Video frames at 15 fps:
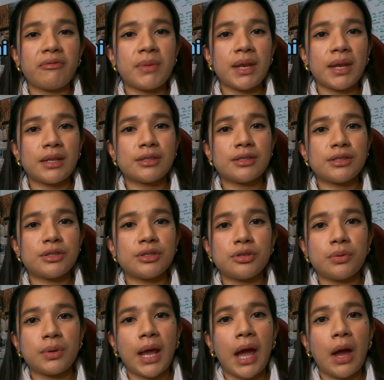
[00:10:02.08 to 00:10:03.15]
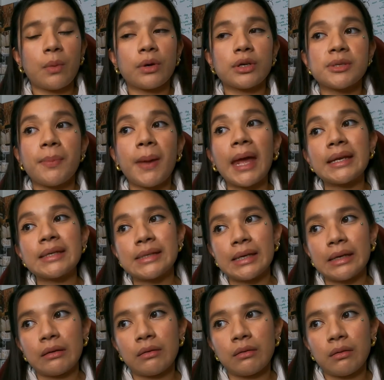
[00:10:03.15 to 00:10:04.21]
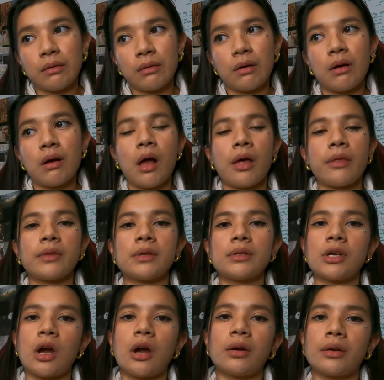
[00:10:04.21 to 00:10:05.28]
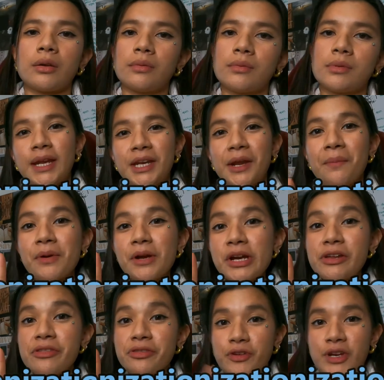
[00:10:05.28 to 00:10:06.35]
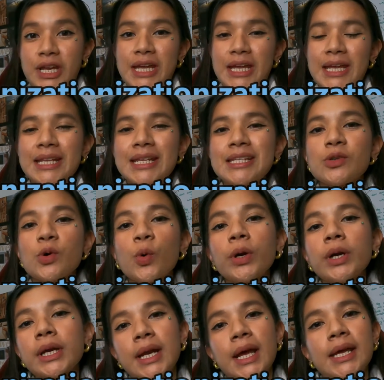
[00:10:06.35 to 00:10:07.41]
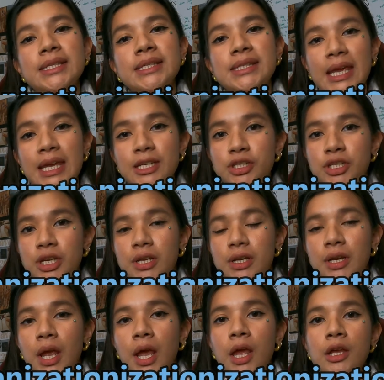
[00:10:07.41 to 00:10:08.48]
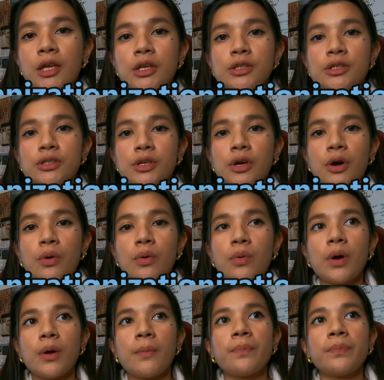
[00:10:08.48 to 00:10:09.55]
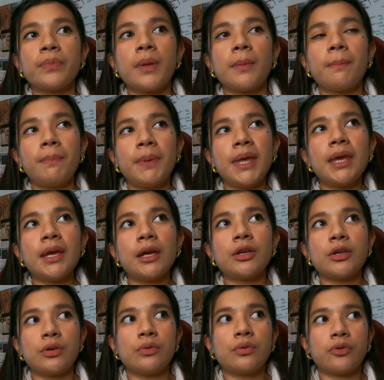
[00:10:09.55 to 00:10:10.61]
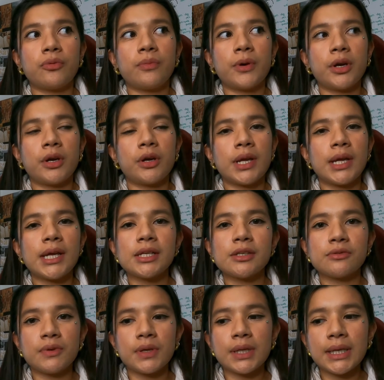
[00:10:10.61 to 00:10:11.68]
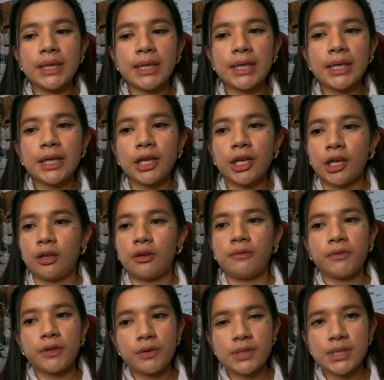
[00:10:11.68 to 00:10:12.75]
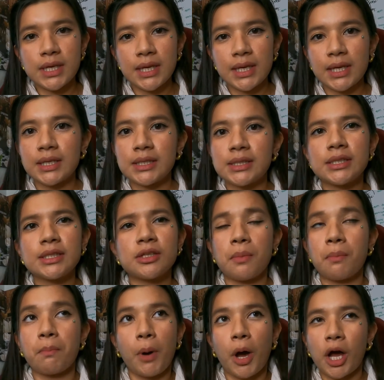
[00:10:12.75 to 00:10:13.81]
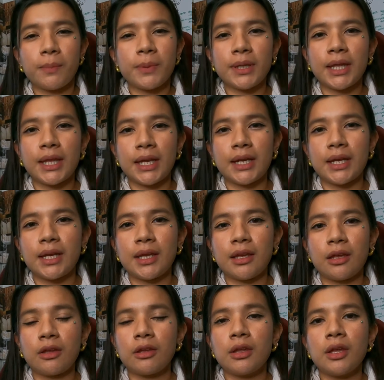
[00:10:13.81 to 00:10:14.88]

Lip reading: minutes to an hour, depending on the dog. Number 3 is organization. So being a new groomer is really confusing, discombobulating,